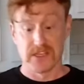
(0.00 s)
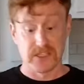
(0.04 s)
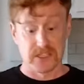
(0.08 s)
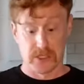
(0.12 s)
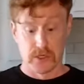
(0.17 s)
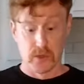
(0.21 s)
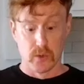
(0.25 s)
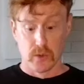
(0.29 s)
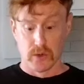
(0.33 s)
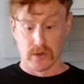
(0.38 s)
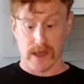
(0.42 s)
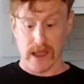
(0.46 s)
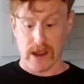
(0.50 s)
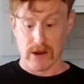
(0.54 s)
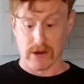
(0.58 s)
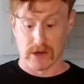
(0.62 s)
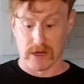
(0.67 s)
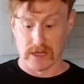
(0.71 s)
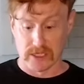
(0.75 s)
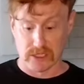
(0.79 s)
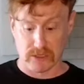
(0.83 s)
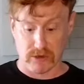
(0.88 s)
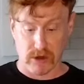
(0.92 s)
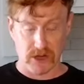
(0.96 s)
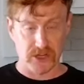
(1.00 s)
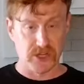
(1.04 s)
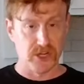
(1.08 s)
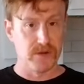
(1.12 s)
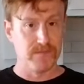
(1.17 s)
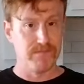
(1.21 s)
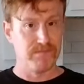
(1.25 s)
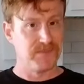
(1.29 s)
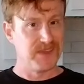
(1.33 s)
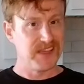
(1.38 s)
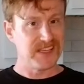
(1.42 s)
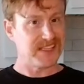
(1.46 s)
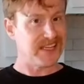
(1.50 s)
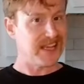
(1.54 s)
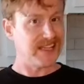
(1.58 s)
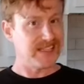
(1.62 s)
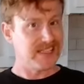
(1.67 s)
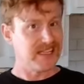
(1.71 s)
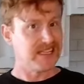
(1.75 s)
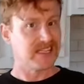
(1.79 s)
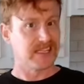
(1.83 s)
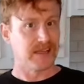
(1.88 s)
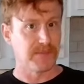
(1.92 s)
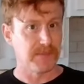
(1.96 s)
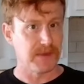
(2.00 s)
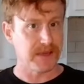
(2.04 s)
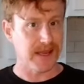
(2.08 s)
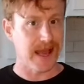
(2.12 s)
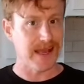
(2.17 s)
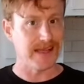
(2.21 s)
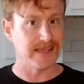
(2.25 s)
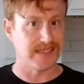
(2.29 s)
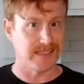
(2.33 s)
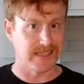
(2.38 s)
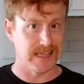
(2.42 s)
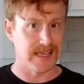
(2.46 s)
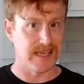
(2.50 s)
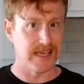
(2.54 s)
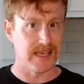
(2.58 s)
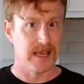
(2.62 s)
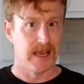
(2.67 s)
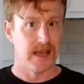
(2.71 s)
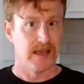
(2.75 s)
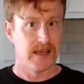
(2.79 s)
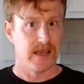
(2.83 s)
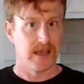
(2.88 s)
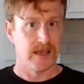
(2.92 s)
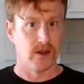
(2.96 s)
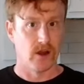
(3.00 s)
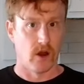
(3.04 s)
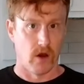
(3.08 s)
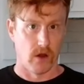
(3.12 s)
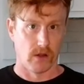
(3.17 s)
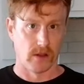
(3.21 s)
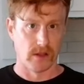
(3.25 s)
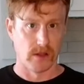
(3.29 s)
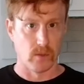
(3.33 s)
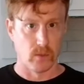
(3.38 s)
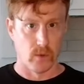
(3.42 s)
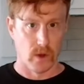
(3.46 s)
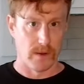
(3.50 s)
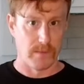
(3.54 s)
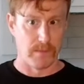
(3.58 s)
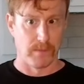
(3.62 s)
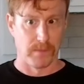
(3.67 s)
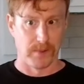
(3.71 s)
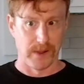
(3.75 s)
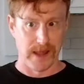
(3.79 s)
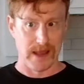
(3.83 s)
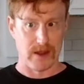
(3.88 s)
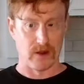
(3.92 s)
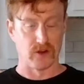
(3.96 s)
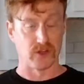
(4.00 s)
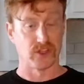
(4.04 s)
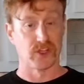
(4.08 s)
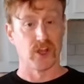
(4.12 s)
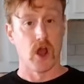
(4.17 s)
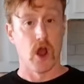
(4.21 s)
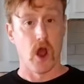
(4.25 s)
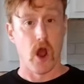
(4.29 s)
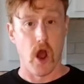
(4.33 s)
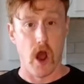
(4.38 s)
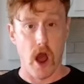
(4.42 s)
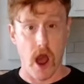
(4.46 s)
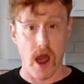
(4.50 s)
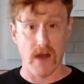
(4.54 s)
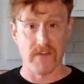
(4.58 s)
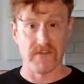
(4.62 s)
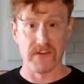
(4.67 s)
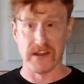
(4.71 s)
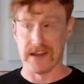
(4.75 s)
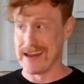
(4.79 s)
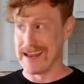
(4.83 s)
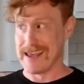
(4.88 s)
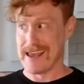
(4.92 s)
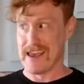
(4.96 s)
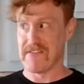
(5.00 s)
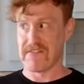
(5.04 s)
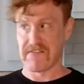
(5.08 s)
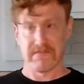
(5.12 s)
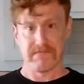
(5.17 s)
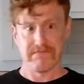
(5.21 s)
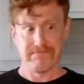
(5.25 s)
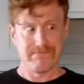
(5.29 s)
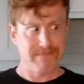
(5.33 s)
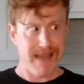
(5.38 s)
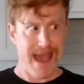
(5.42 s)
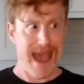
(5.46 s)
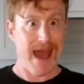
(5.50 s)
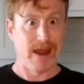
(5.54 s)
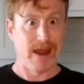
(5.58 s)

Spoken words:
dual-layer construction, this isn't something I see in all-in-one players often, if at